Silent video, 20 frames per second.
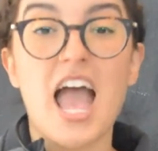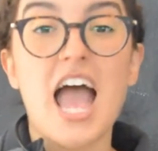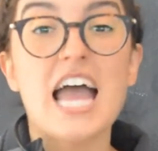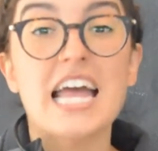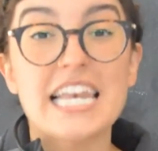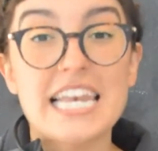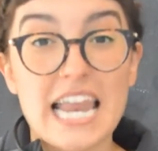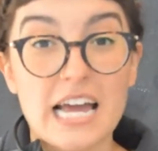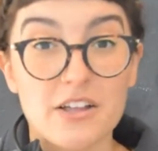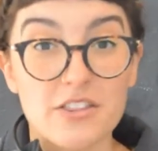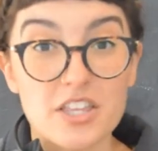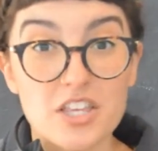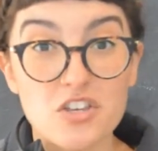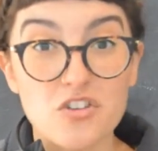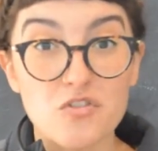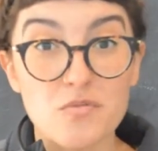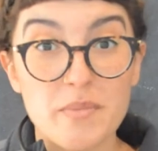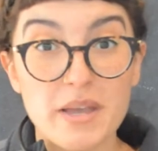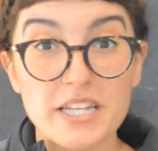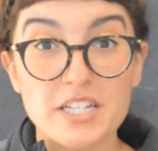Now that
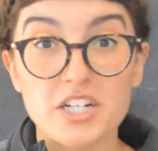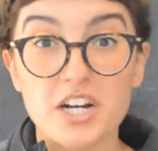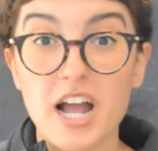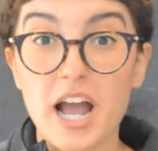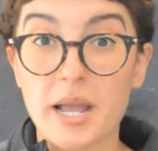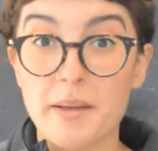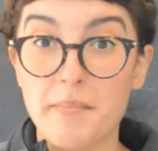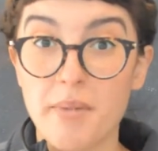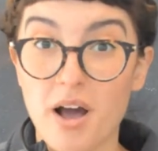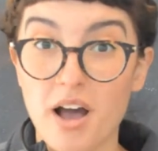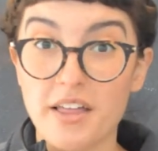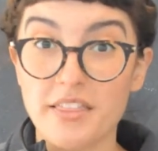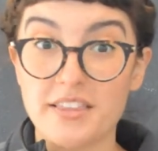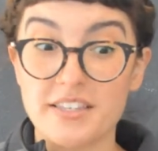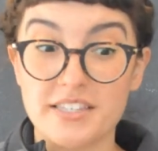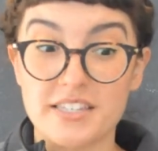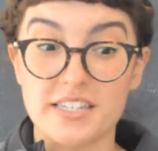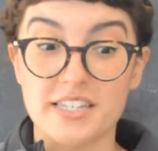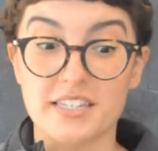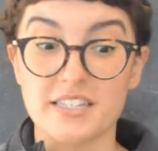you've made your
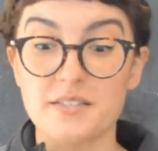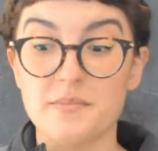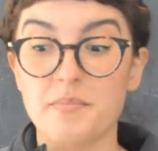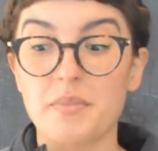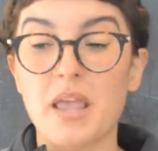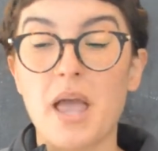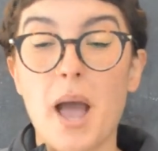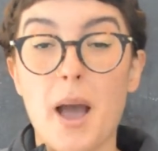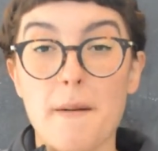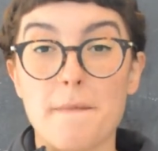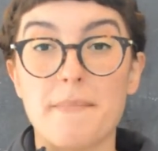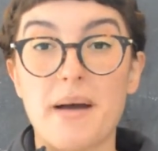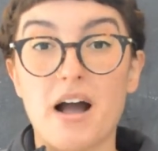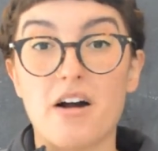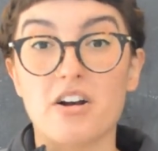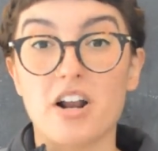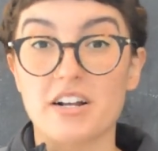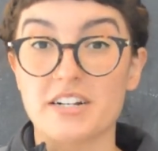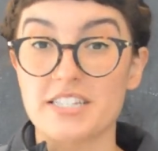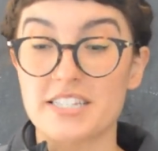hypotheses
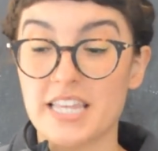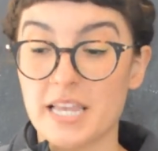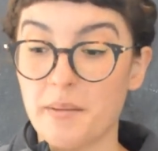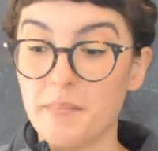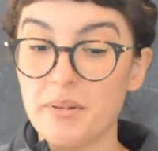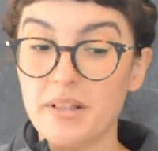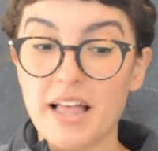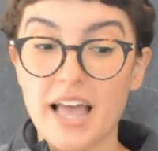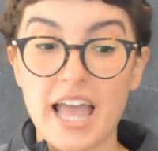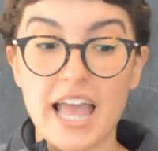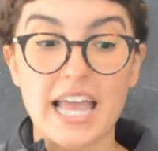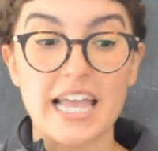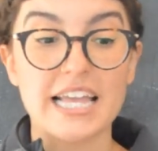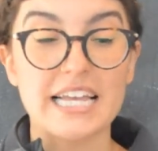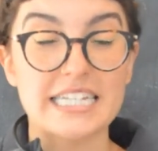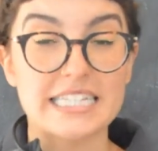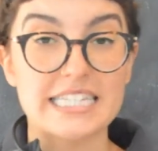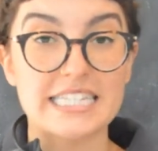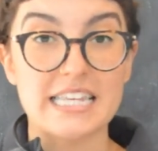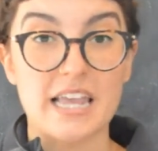about our sample A
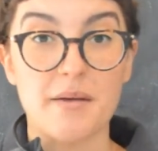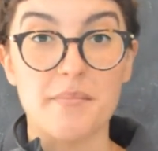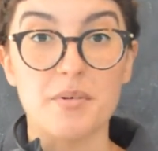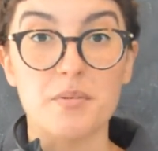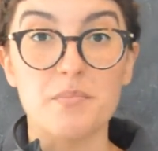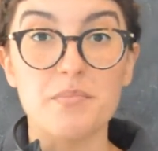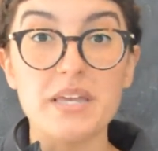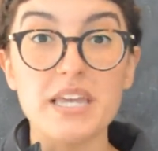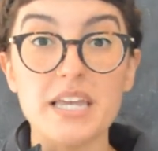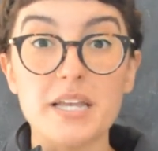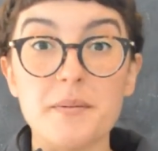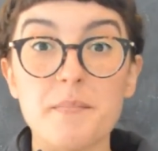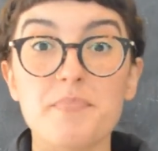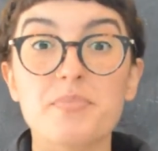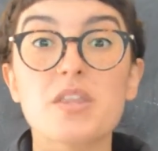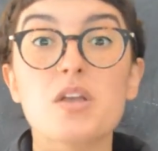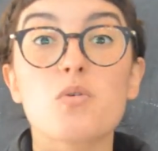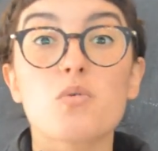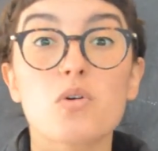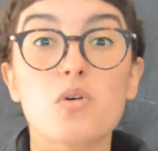and sample B,
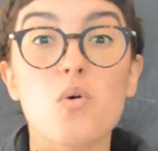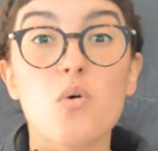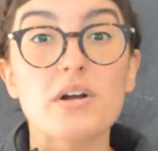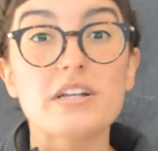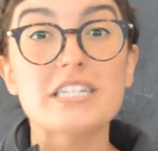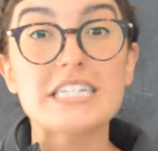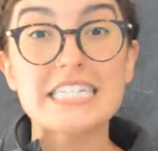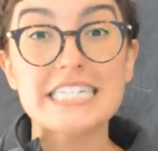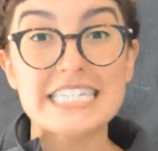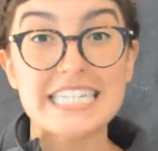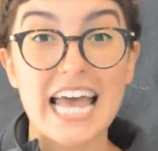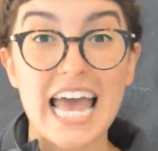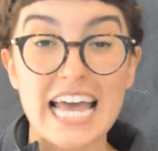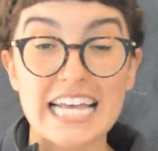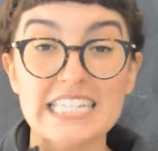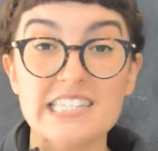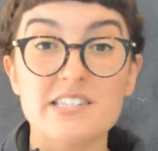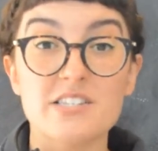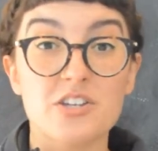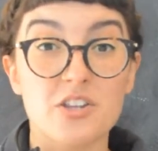we're going to
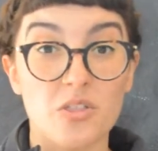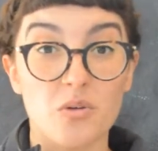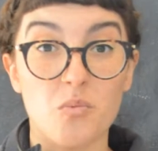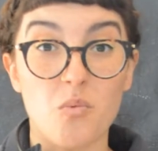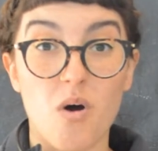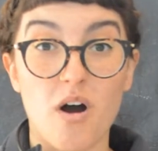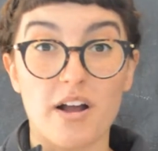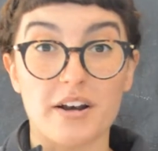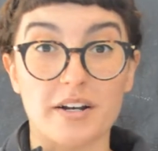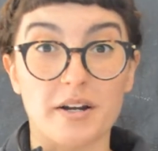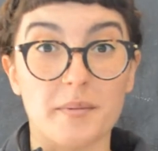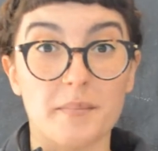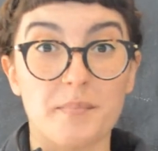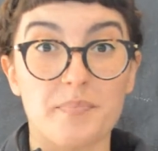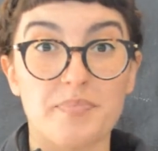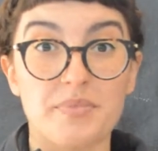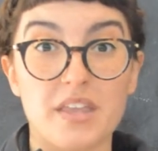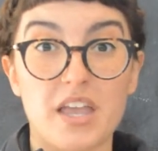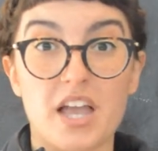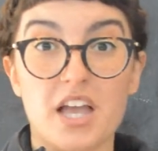test the water.
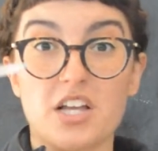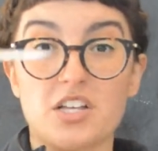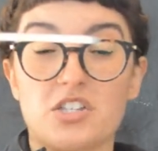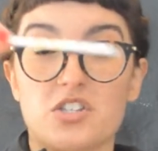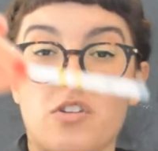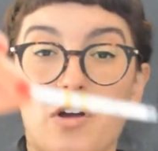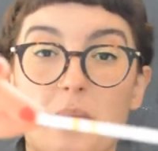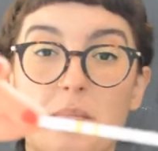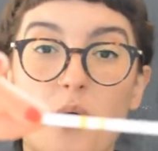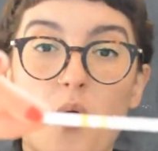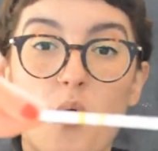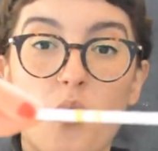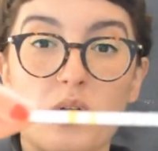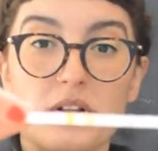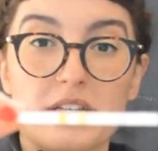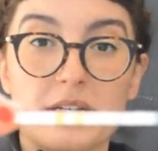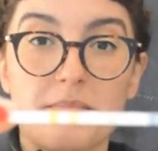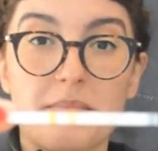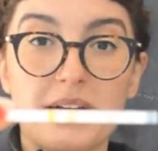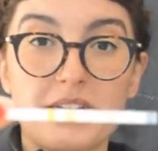So I'm
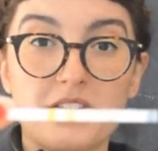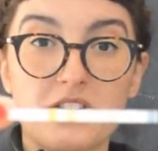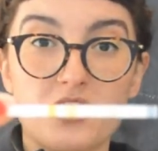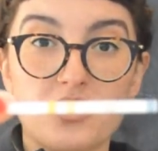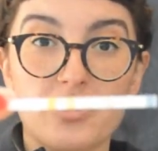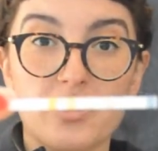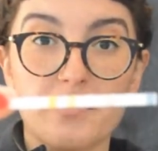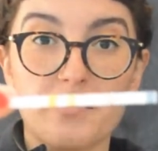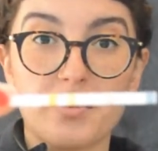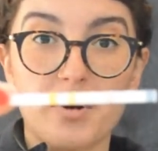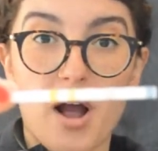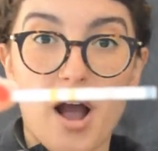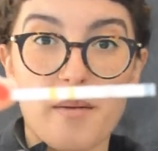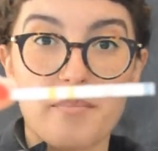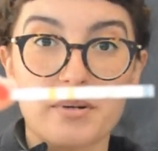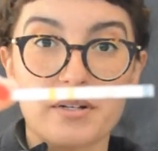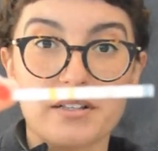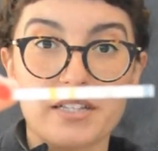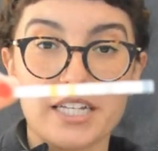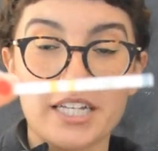holding my strip
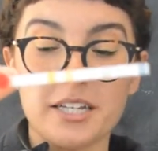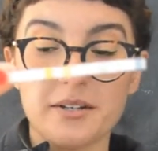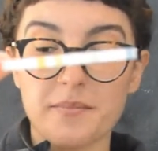properly.